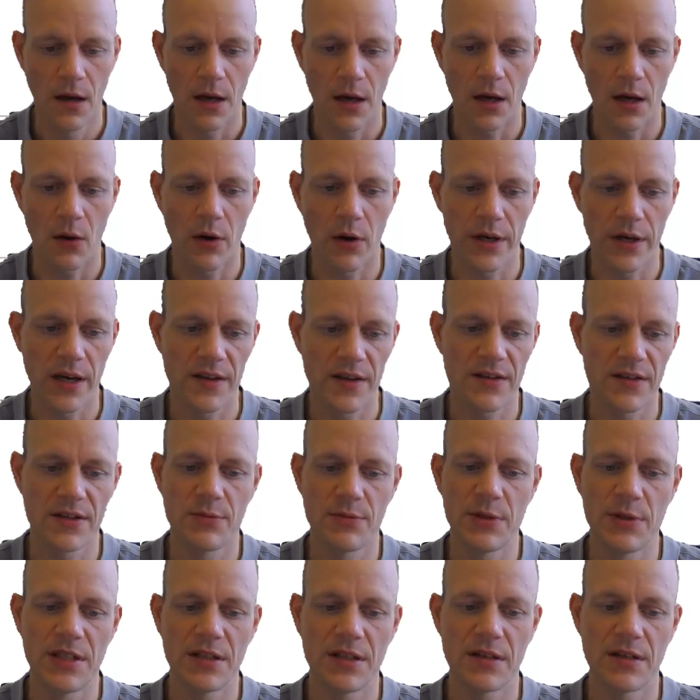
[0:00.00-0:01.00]
In our
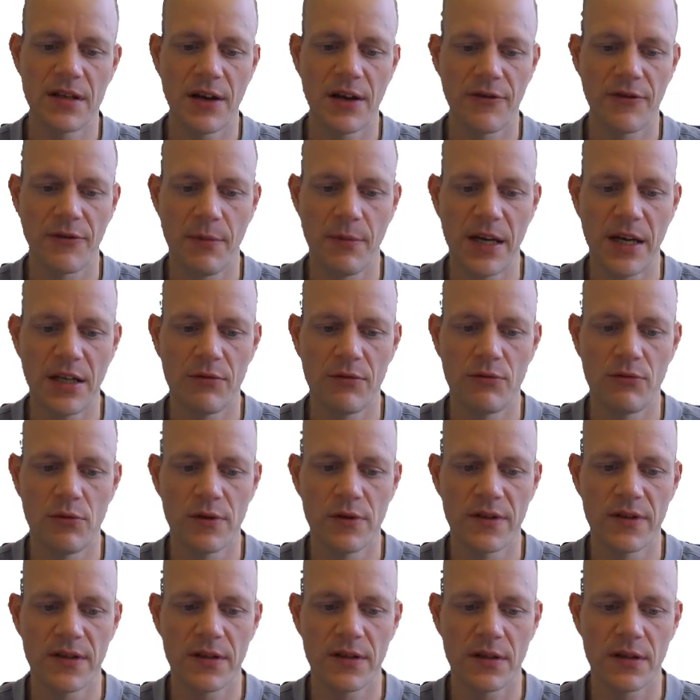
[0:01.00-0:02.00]
cases, we didn't have many
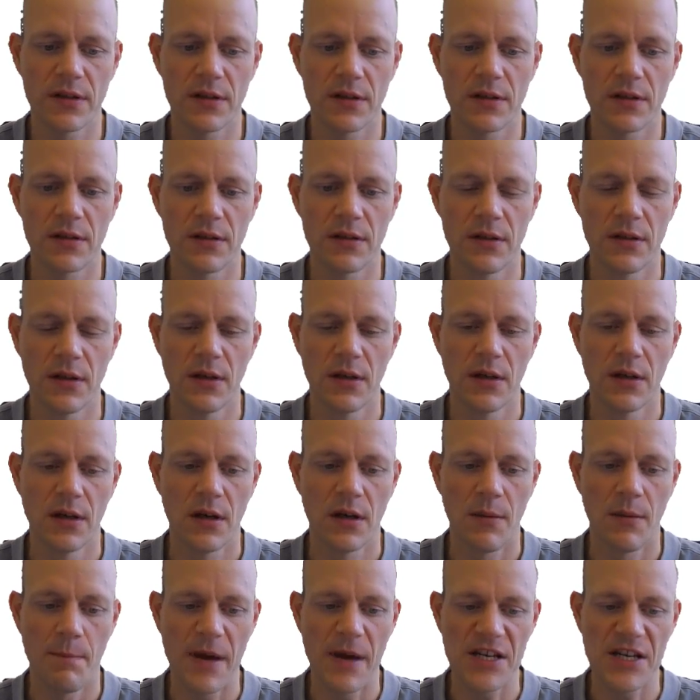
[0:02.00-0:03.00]
rules
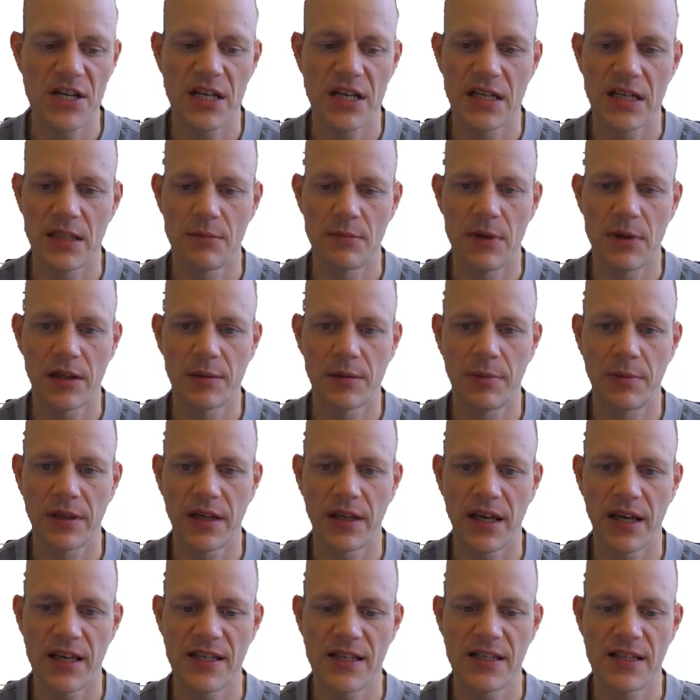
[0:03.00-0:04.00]
matching in multiple
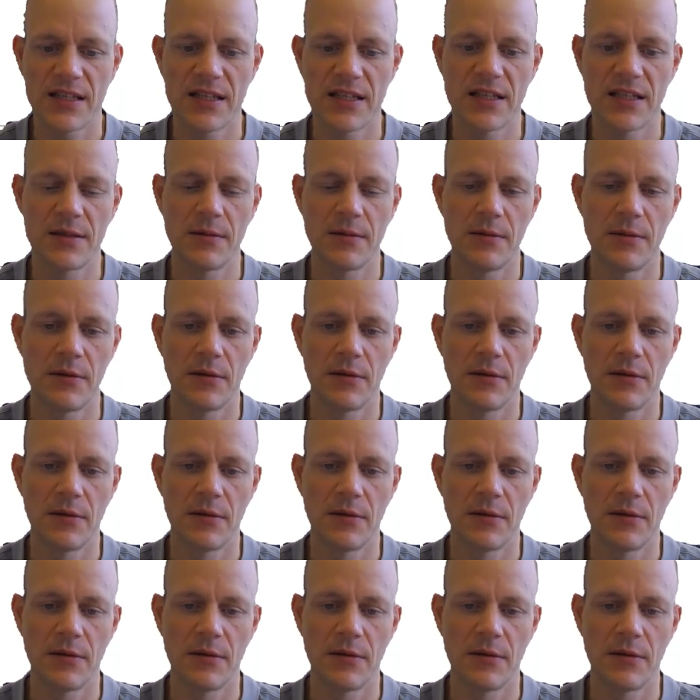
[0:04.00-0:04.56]
cases,